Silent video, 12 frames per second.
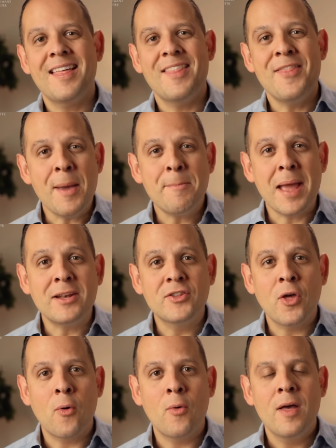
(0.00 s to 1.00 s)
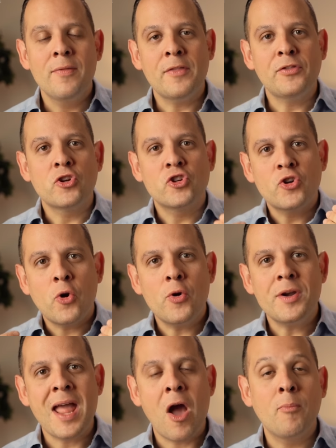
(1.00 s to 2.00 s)
That meant, though, that the
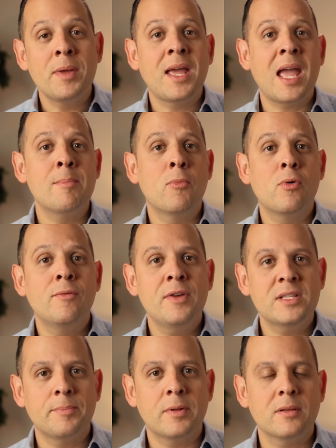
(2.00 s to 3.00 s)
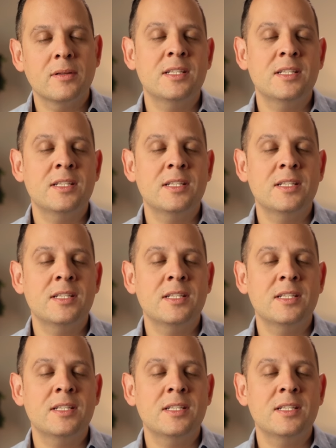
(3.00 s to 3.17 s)
shirt now became more visible,